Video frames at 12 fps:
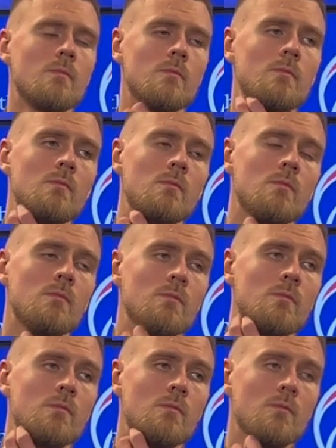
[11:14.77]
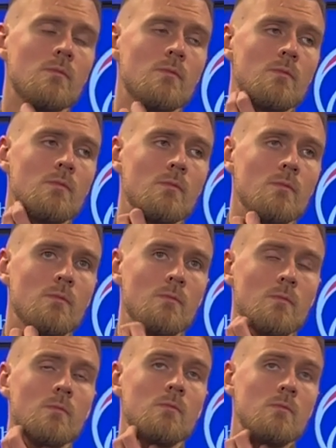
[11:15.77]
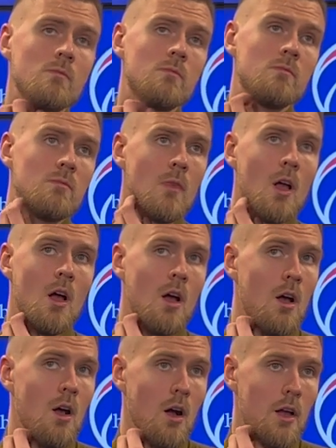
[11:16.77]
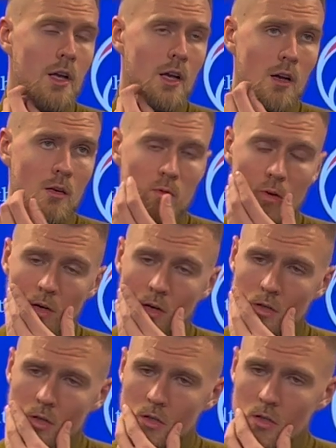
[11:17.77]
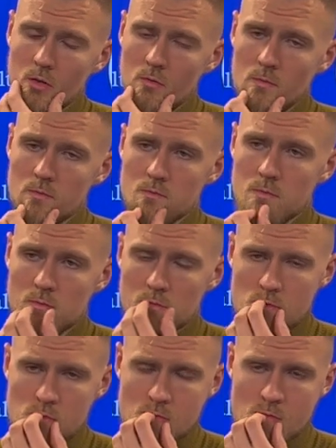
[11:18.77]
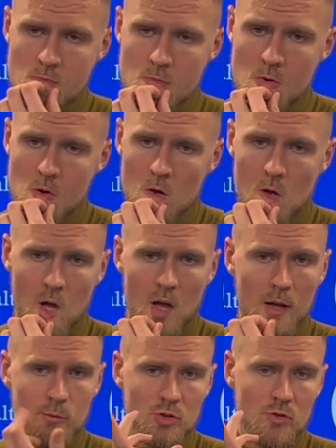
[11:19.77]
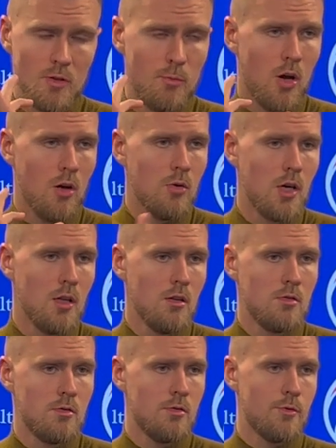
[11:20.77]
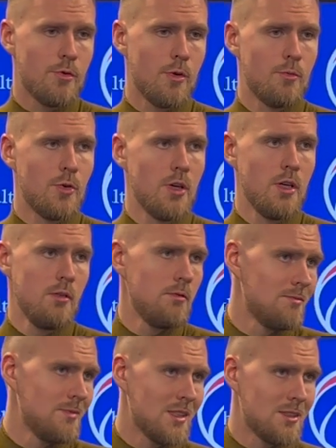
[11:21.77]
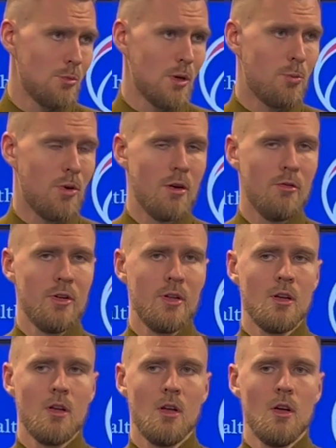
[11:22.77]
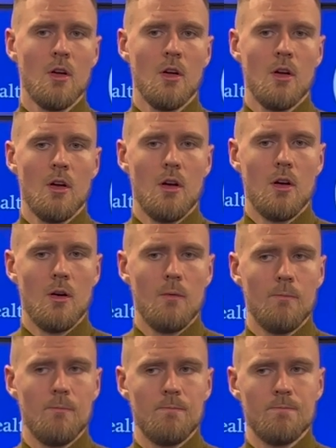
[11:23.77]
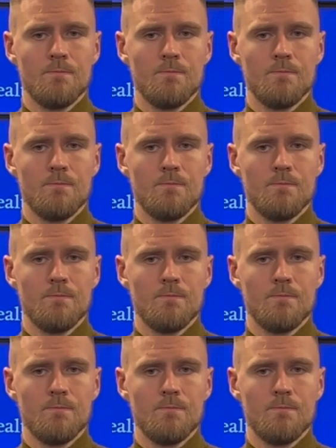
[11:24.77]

some of your other better stretches throughout your career? Yeah, um, I'm shooting the ball well from three. That's a big part of it. Um,